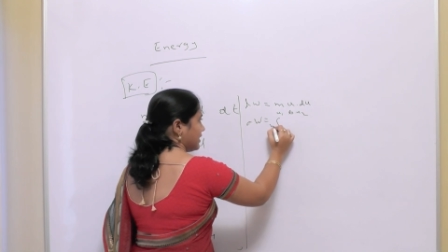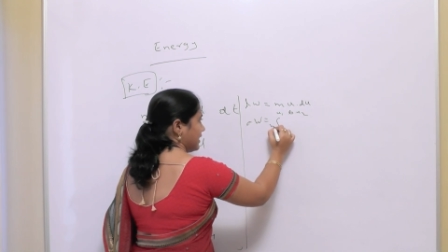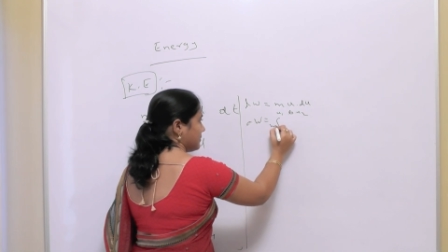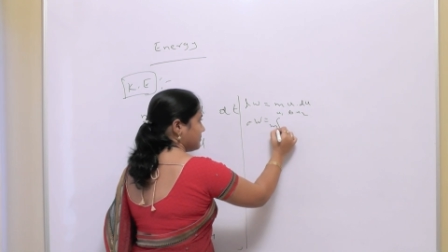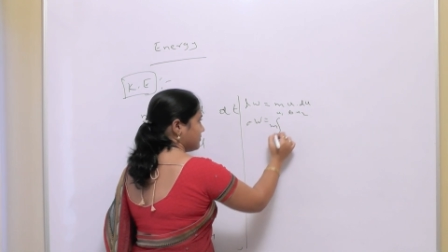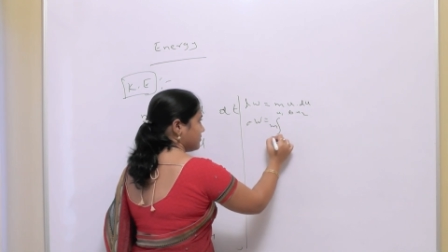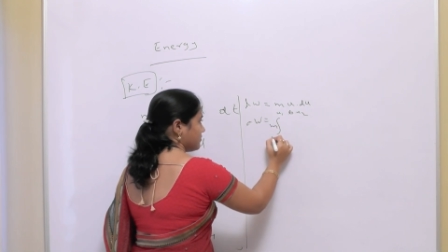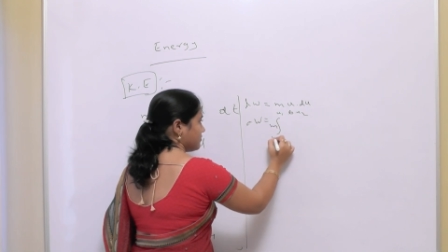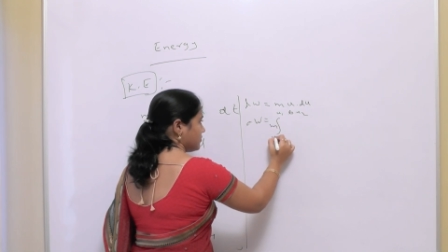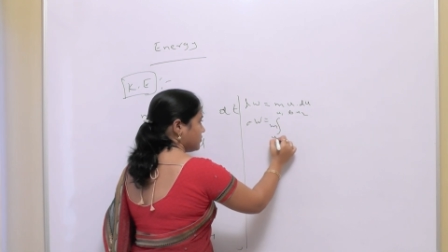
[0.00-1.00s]
m
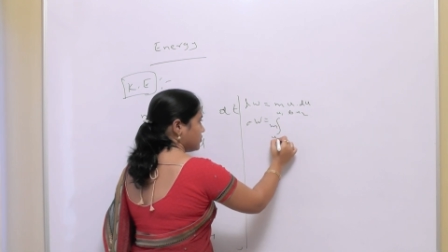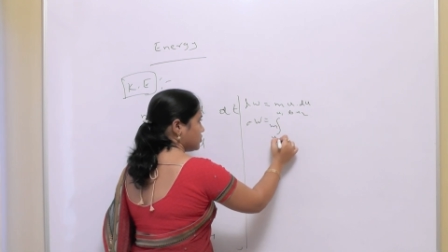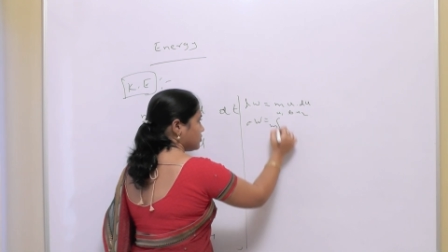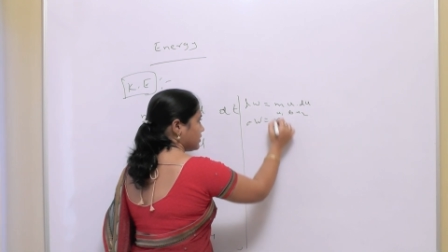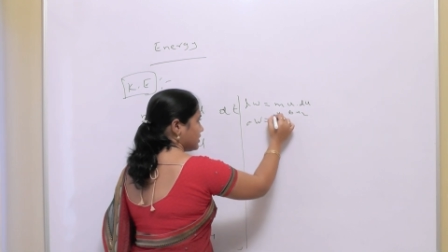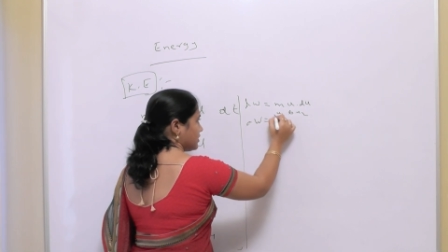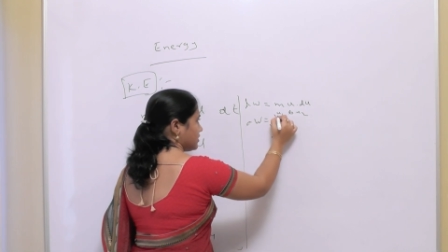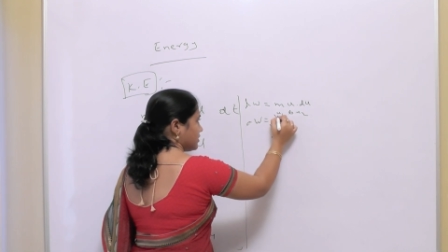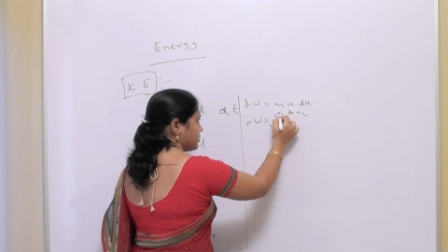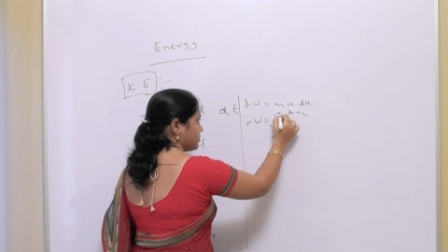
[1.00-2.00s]
u1
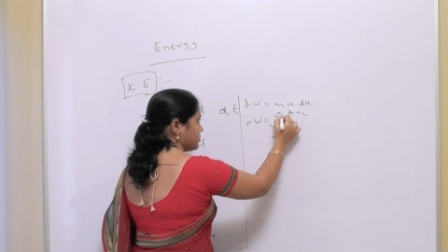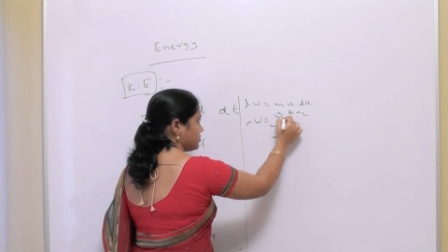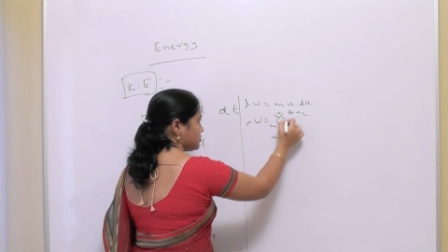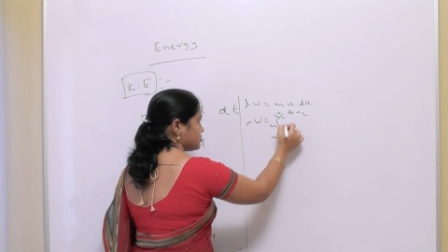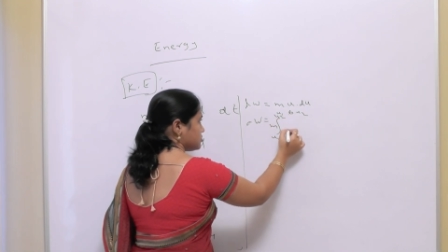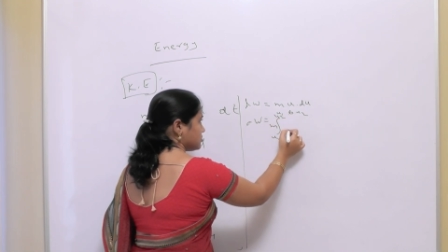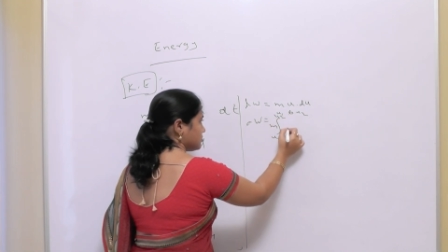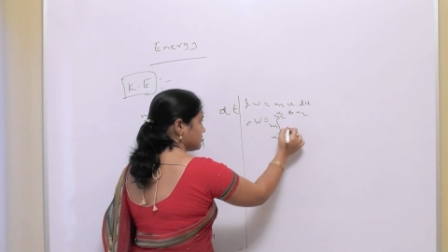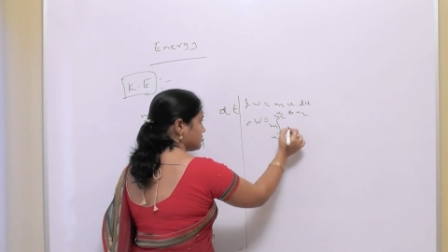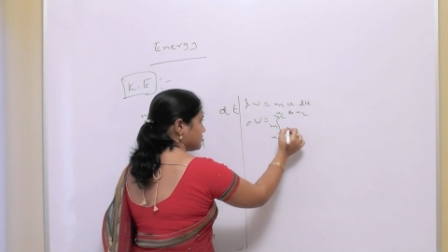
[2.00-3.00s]
to
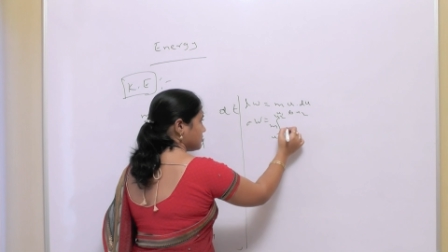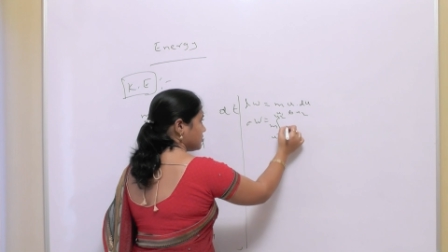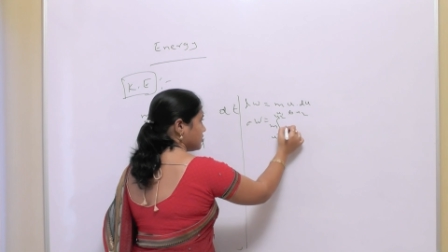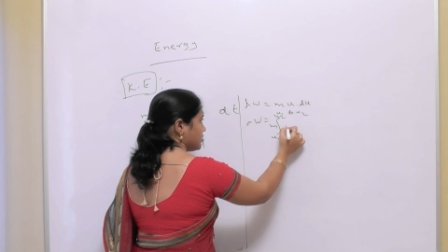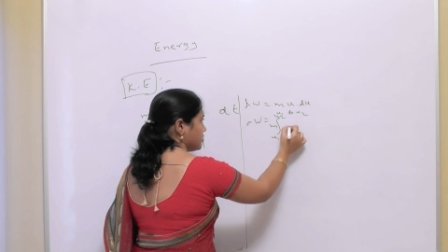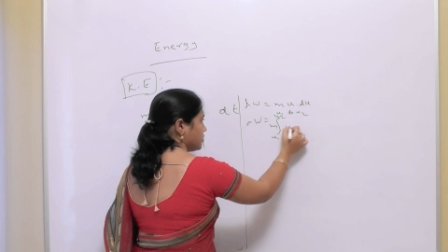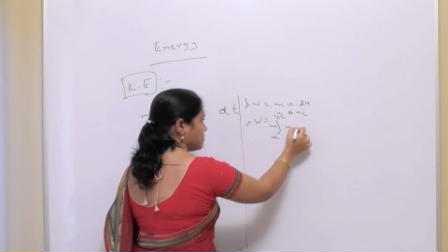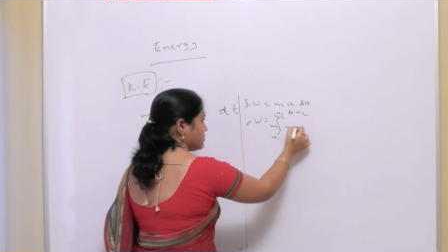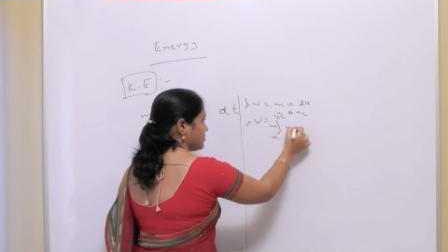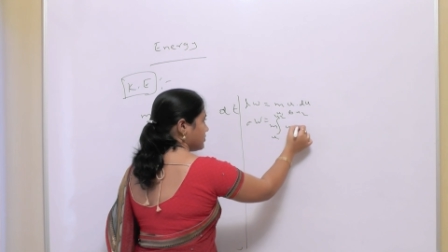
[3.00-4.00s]
u2
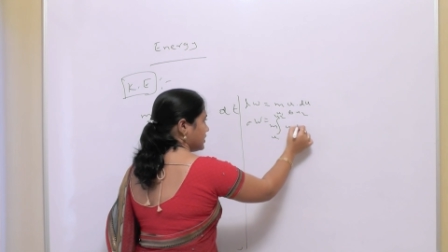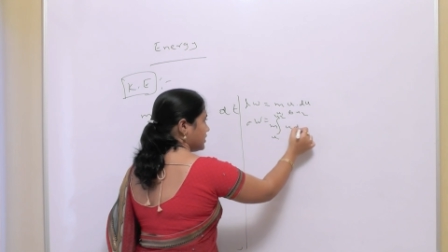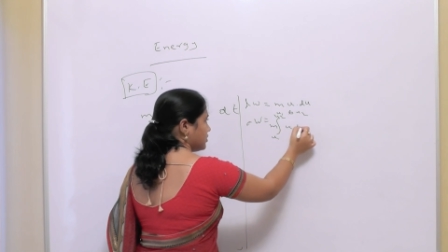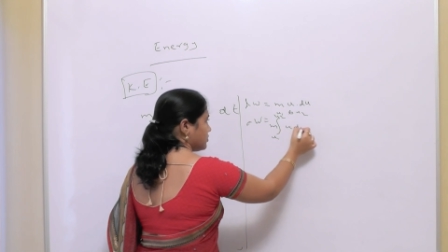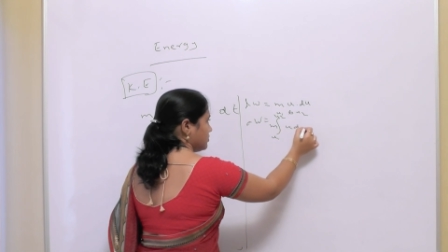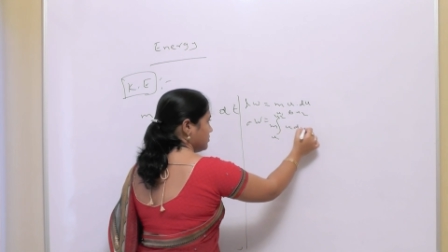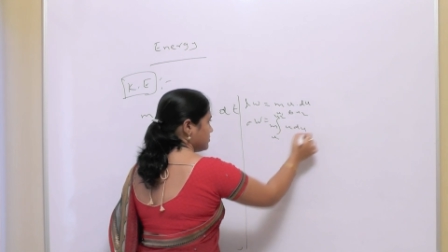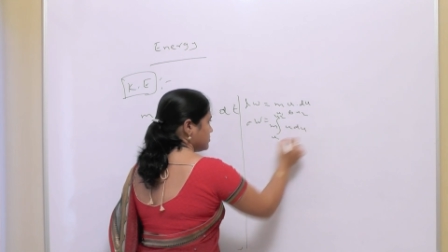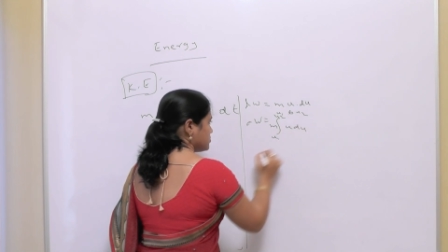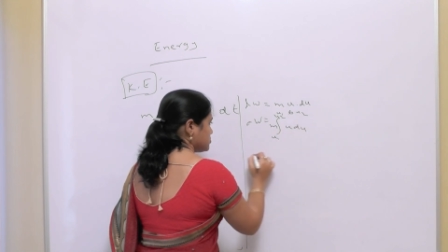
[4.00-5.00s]
u du.
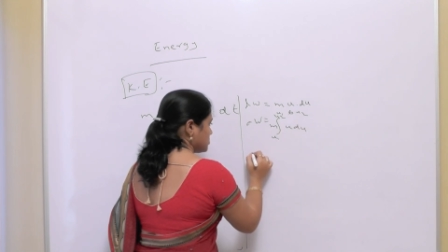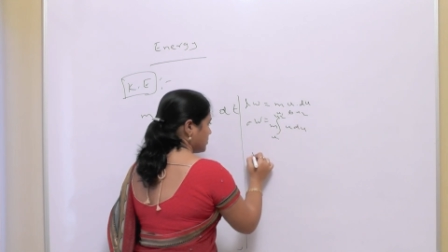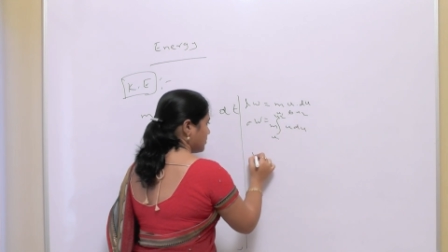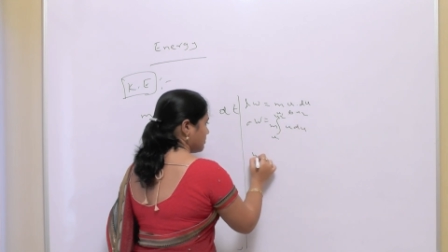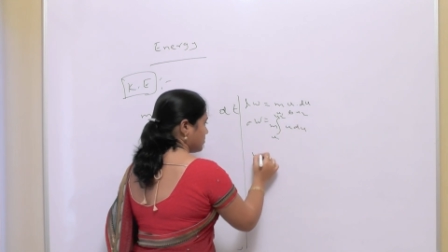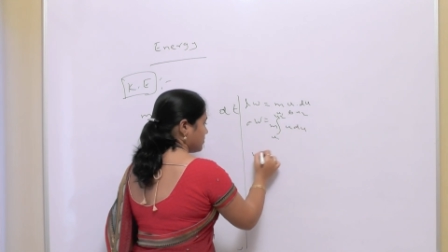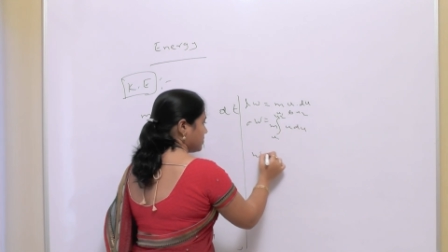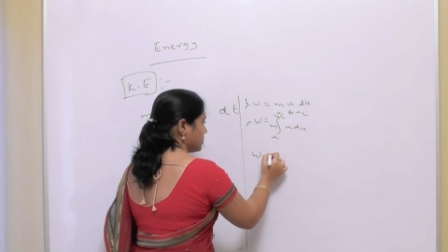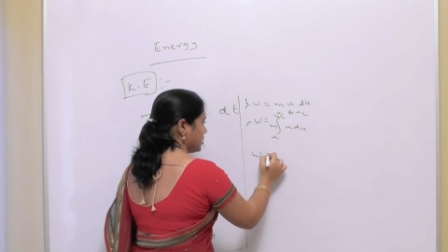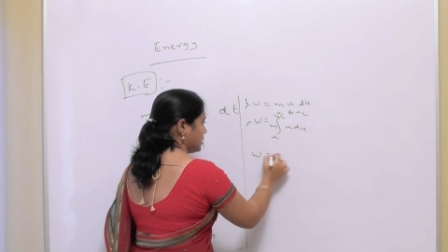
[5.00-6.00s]
So
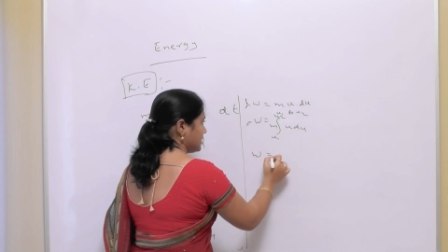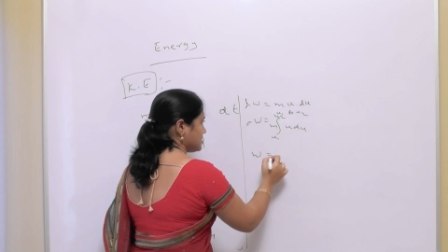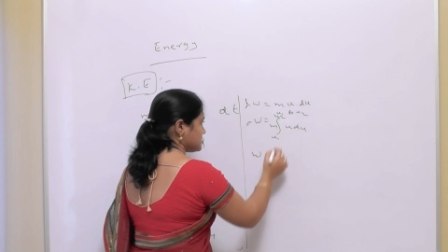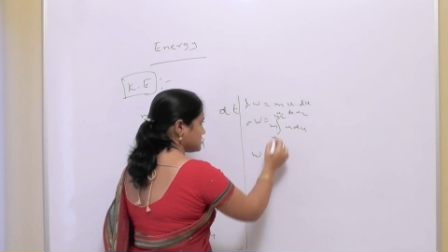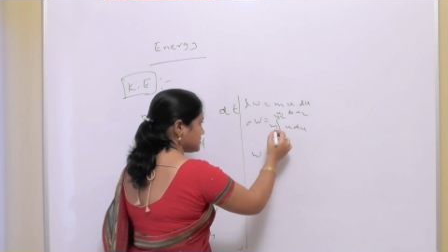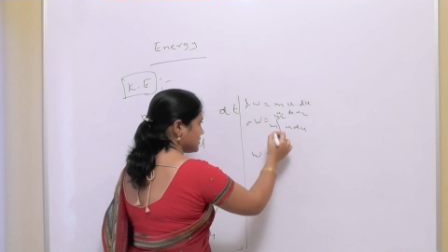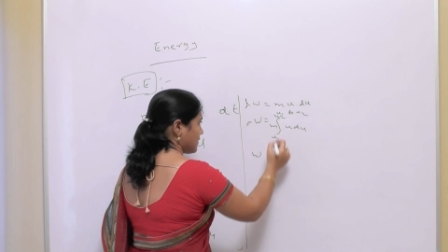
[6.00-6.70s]
it is